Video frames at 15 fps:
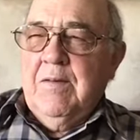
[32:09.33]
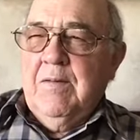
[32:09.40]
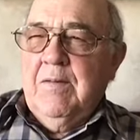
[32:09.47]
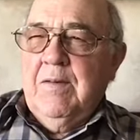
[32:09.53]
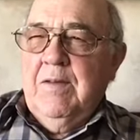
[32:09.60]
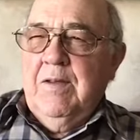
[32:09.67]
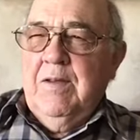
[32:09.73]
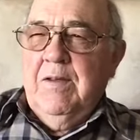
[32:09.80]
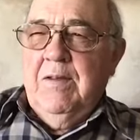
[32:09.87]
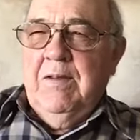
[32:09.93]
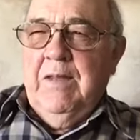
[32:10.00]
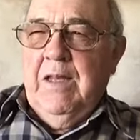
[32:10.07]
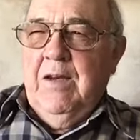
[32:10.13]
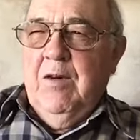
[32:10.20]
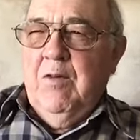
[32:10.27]

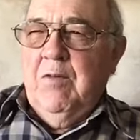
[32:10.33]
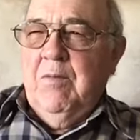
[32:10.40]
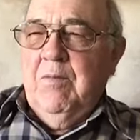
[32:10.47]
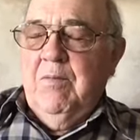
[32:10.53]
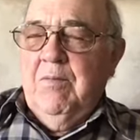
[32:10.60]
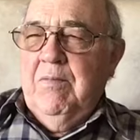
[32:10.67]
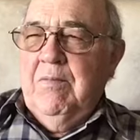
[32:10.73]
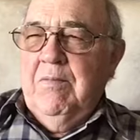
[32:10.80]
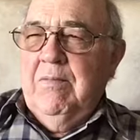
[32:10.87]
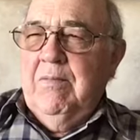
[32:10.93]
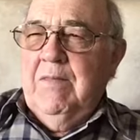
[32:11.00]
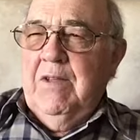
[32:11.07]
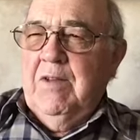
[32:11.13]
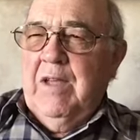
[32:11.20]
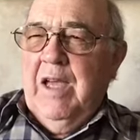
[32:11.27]

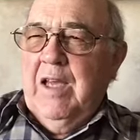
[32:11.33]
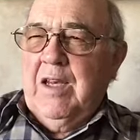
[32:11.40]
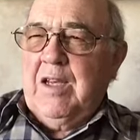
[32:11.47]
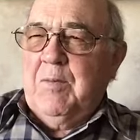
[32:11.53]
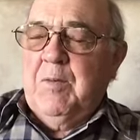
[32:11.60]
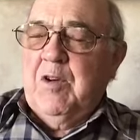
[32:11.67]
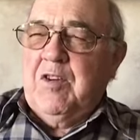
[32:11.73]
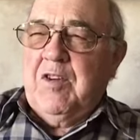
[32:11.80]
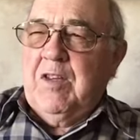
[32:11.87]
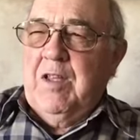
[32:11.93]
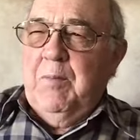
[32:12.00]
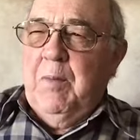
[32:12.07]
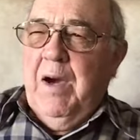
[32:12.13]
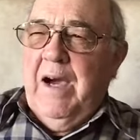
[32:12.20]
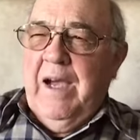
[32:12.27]
You can't commercially
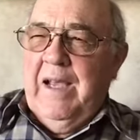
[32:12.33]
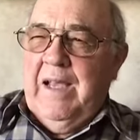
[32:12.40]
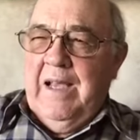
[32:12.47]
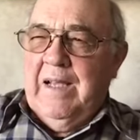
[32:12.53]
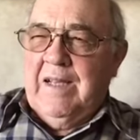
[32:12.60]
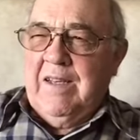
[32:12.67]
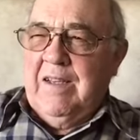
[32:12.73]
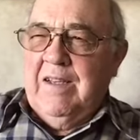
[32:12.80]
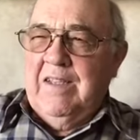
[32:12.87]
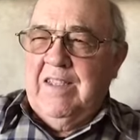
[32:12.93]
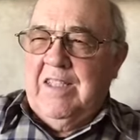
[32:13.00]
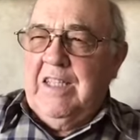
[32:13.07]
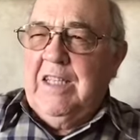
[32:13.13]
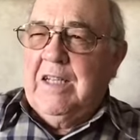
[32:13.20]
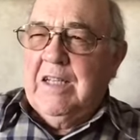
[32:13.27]
buy
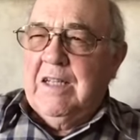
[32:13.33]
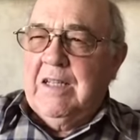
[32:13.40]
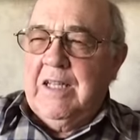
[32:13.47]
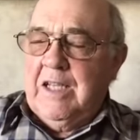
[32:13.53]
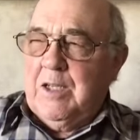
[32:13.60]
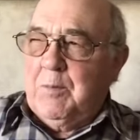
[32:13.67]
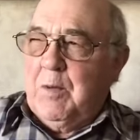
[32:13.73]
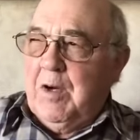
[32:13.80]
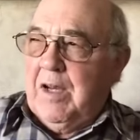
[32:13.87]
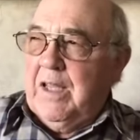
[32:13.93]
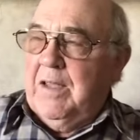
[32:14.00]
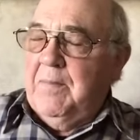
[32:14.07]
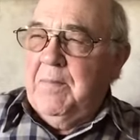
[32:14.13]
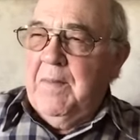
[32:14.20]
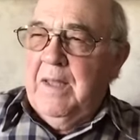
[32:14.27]
anti-seagull
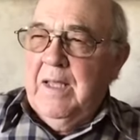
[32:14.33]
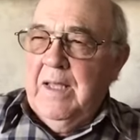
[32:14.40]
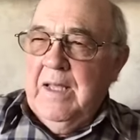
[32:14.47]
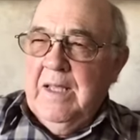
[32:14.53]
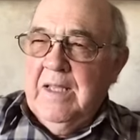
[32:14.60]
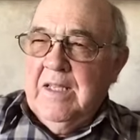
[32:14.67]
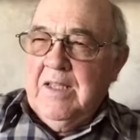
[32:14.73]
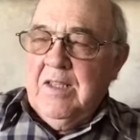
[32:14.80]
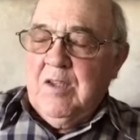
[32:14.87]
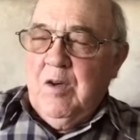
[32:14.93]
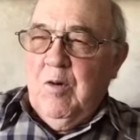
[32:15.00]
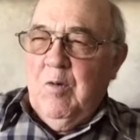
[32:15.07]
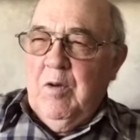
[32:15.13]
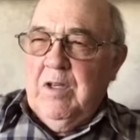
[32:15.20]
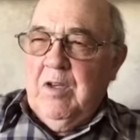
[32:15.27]
antibody. So
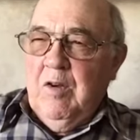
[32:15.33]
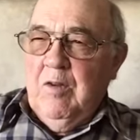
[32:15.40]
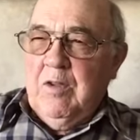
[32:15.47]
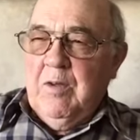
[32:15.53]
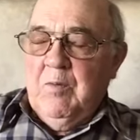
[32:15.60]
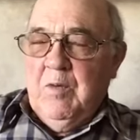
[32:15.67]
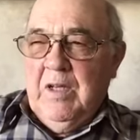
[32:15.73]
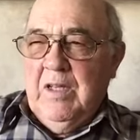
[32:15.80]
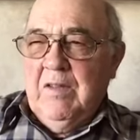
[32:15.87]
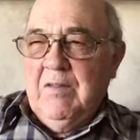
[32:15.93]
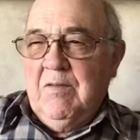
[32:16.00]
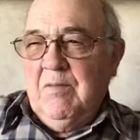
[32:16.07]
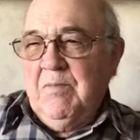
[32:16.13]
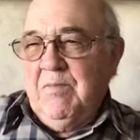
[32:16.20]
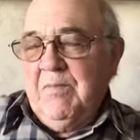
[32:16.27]
we told him, well,
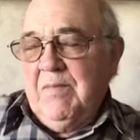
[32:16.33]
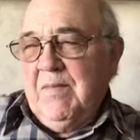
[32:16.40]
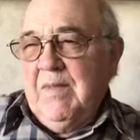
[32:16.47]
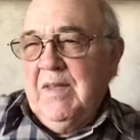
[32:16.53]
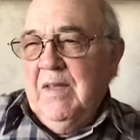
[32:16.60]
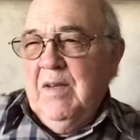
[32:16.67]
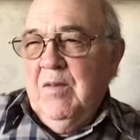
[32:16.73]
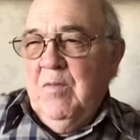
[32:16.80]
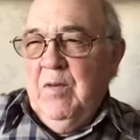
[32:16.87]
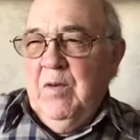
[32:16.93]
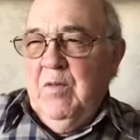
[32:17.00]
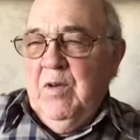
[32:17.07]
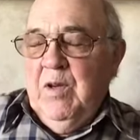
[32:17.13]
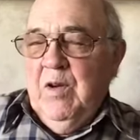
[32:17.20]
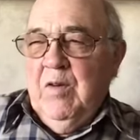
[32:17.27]

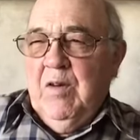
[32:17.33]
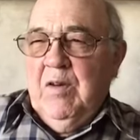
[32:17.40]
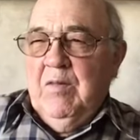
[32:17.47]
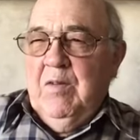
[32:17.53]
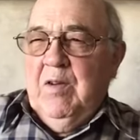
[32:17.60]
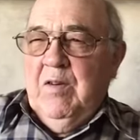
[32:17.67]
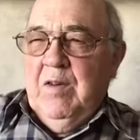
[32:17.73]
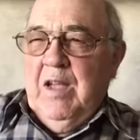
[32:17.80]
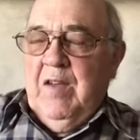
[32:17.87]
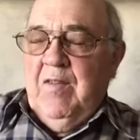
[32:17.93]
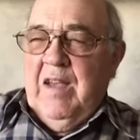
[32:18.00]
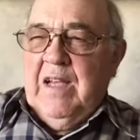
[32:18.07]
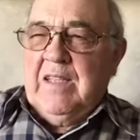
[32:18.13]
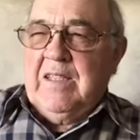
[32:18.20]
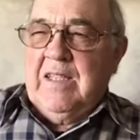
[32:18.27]
we don't have
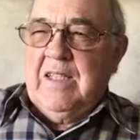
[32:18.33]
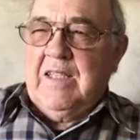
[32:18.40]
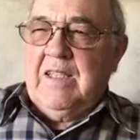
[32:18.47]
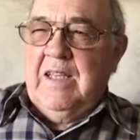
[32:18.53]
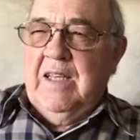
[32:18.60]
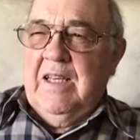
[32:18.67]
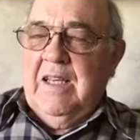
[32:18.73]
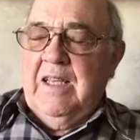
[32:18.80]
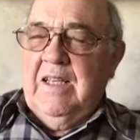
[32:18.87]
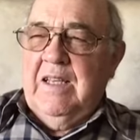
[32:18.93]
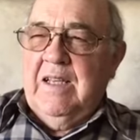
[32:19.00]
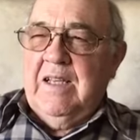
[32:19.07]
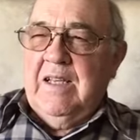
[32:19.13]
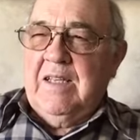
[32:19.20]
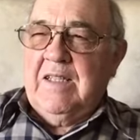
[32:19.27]
access to any
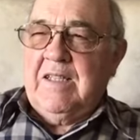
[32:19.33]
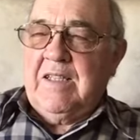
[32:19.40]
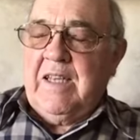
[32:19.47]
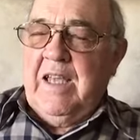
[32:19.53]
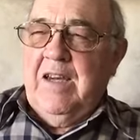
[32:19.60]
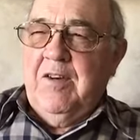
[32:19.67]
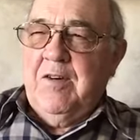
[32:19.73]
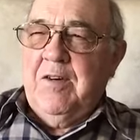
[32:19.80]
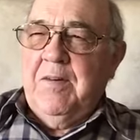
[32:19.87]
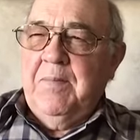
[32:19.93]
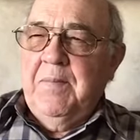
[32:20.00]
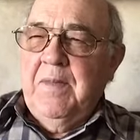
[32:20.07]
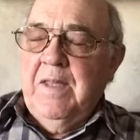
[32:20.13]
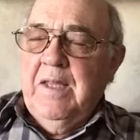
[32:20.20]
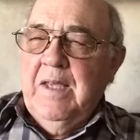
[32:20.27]
standard.
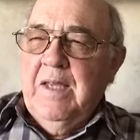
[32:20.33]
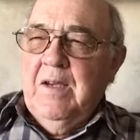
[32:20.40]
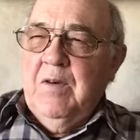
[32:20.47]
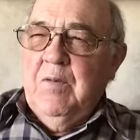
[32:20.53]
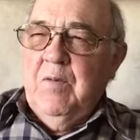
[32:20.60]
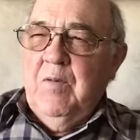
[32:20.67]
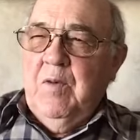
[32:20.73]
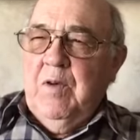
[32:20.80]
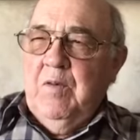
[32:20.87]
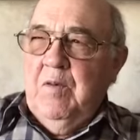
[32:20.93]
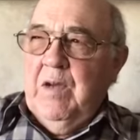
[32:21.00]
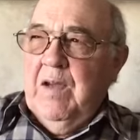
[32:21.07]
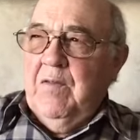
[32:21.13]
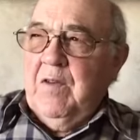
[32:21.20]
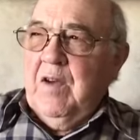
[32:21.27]

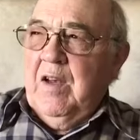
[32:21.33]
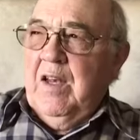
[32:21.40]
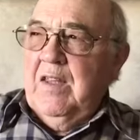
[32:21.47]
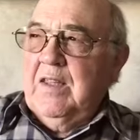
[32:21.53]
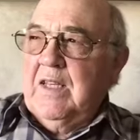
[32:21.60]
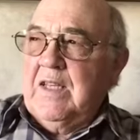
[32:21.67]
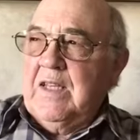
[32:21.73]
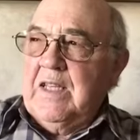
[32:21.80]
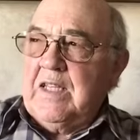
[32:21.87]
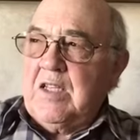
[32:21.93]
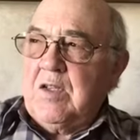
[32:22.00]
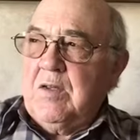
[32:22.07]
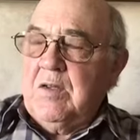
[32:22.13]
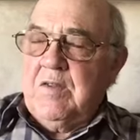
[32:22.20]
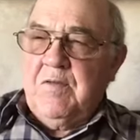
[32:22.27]
We haven't got anything to test
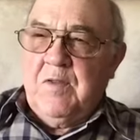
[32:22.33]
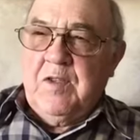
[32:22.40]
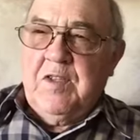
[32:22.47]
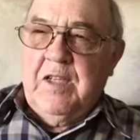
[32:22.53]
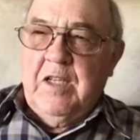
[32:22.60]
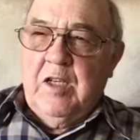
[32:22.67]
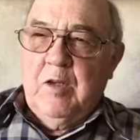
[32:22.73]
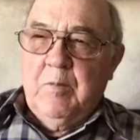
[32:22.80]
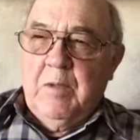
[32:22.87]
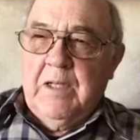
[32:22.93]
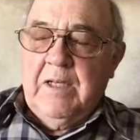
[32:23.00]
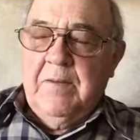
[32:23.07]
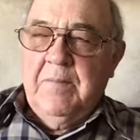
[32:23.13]
for seagull blood.